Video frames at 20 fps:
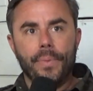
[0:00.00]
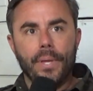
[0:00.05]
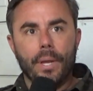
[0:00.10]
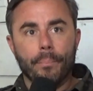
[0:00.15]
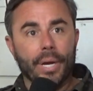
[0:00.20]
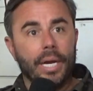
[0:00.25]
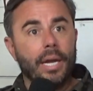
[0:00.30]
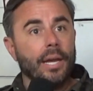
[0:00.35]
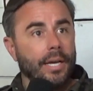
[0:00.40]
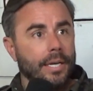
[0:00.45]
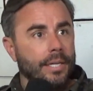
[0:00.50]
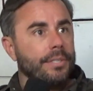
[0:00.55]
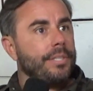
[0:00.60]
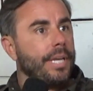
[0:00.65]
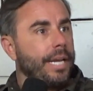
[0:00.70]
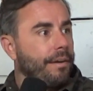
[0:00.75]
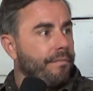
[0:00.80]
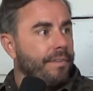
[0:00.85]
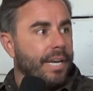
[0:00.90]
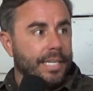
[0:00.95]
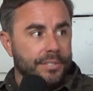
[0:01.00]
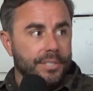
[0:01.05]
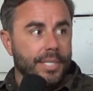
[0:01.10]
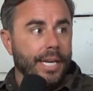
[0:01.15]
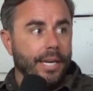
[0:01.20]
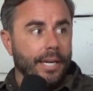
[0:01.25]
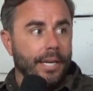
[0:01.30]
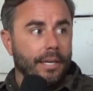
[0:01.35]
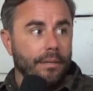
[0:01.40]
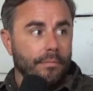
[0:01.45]
Because
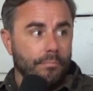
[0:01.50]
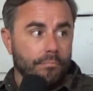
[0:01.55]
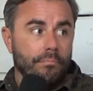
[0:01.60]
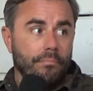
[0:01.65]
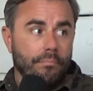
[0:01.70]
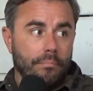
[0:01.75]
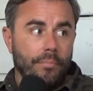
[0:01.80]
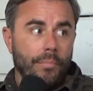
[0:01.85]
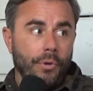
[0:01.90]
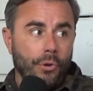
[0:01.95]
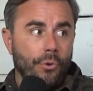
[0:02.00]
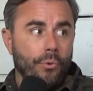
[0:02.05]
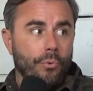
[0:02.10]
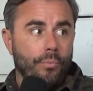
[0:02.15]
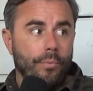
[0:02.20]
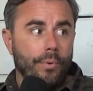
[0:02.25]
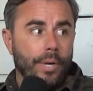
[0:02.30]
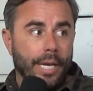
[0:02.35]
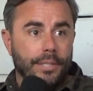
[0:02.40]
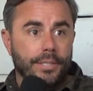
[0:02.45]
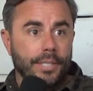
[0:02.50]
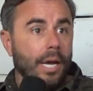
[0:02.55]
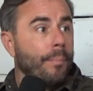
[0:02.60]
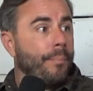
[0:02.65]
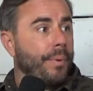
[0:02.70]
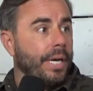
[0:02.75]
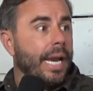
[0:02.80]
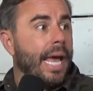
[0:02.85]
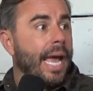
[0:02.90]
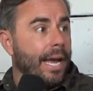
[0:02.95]
investing, it's up
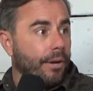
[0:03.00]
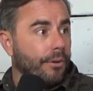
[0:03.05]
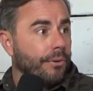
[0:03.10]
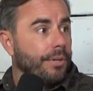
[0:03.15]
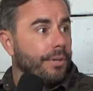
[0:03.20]
and down.